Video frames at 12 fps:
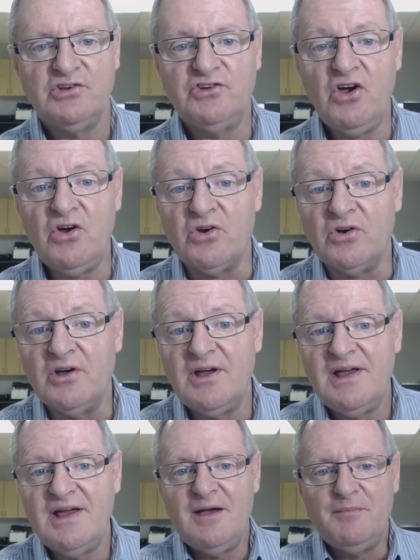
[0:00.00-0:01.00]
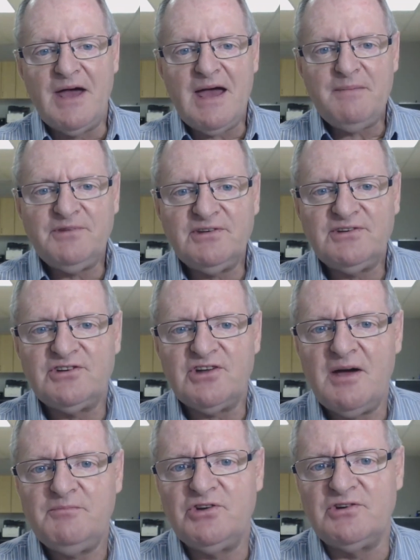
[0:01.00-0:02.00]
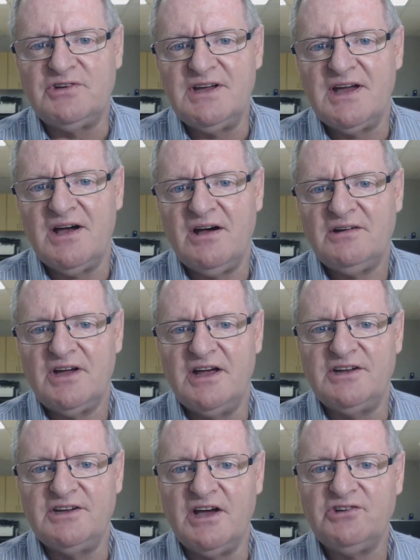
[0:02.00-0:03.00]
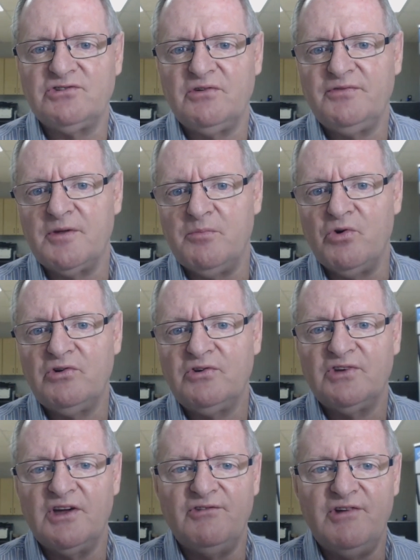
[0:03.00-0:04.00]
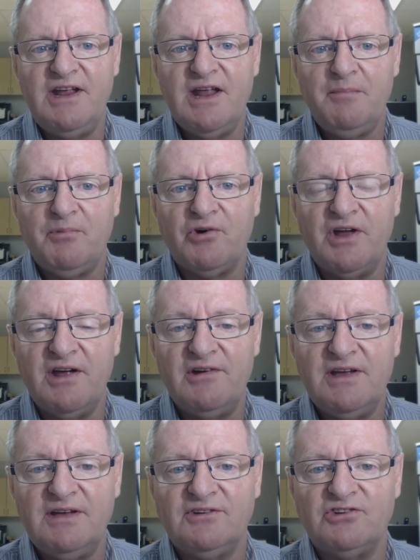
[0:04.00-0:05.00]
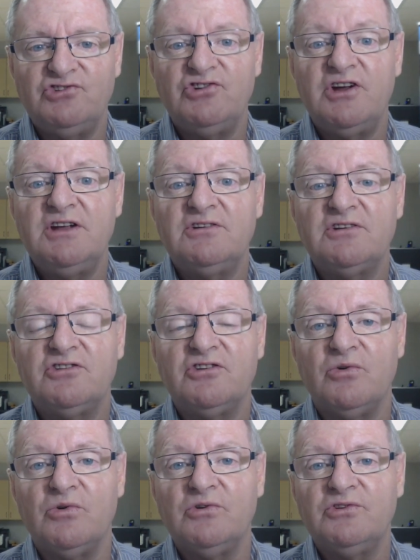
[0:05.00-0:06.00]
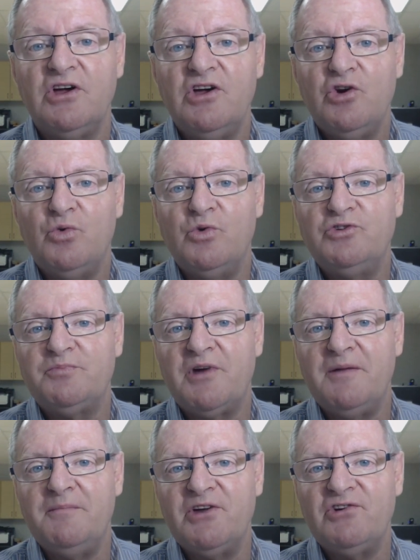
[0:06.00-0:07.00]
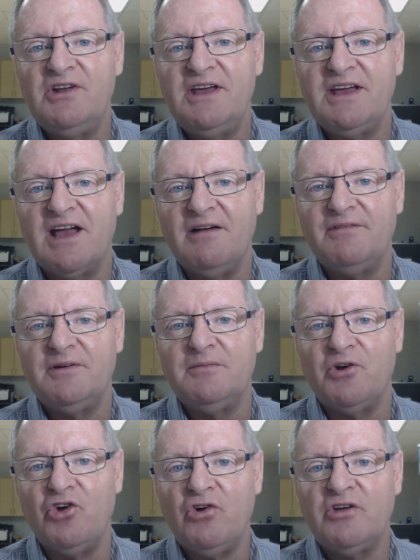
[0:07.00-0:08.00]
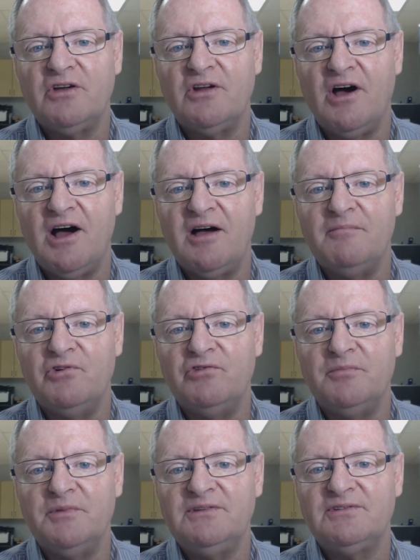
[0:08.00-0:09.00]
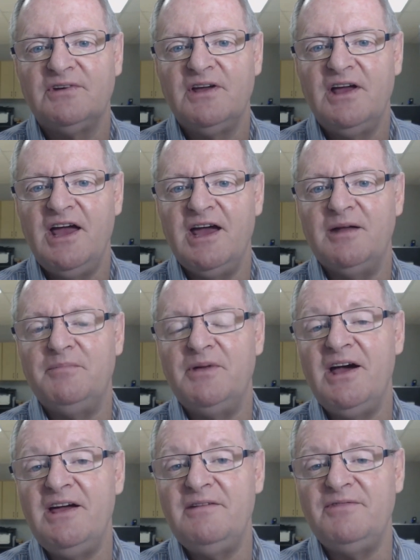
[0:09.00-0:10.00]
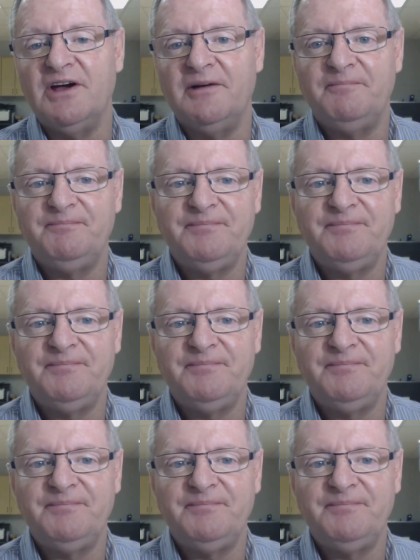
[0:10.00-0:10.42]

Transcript: So, perhaps it's time to dig out and dust off the books and read up on Hering's and Sherrington's laws, which primarily govern binocular eye movements and behavior.